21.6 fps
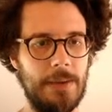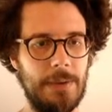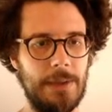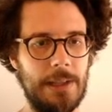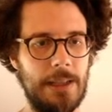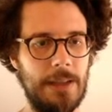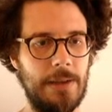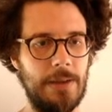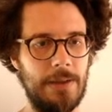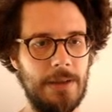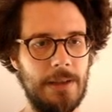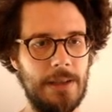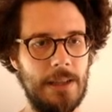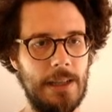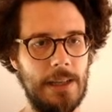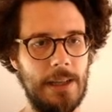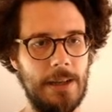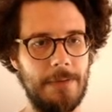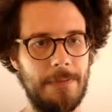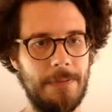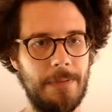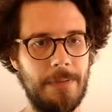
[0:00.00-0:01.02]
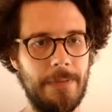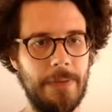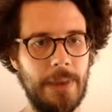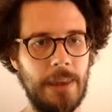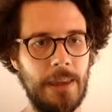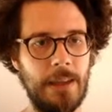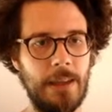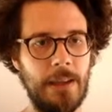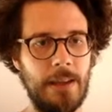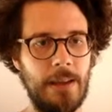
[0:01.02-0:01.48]
what the docs say.
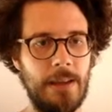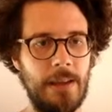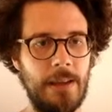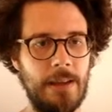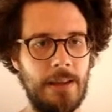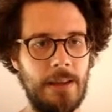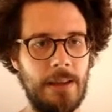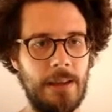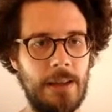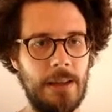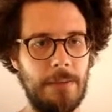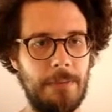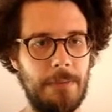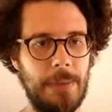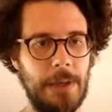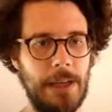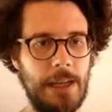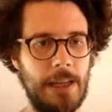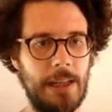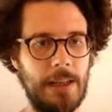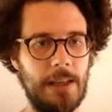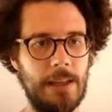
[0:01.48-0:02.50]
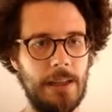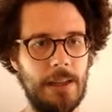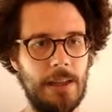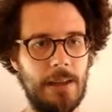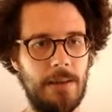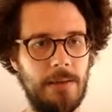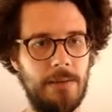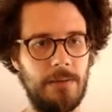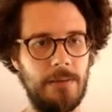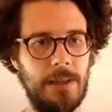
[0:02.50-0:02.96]
Append,
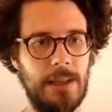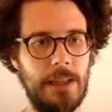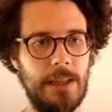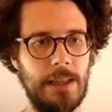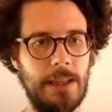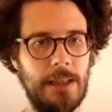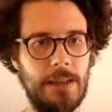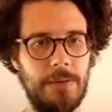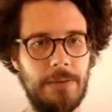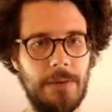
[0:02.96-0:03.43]
allow writing.